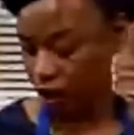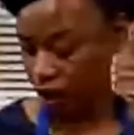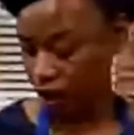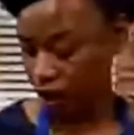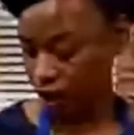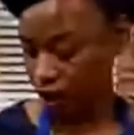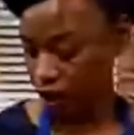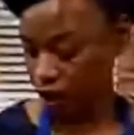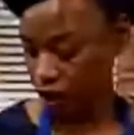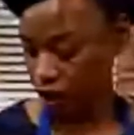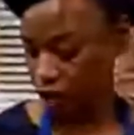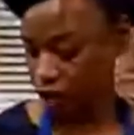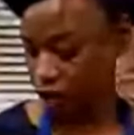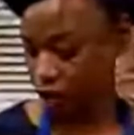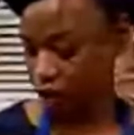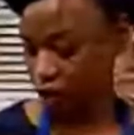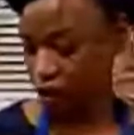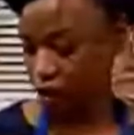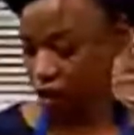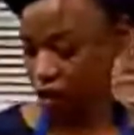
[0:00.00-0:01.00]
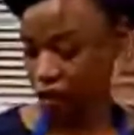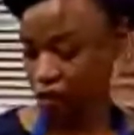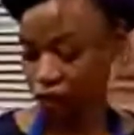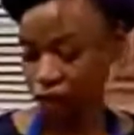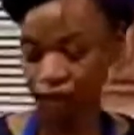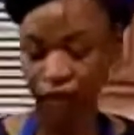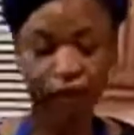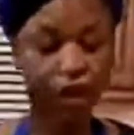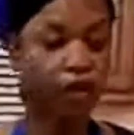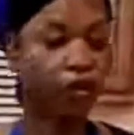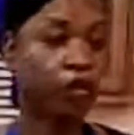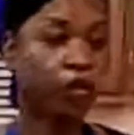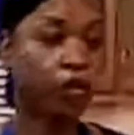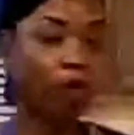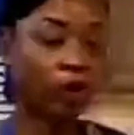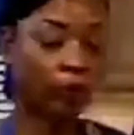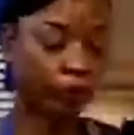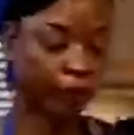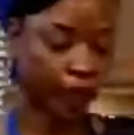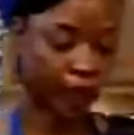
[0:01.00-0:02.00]
and vegan
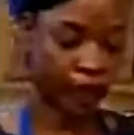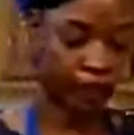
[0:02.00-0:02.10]
cornbread.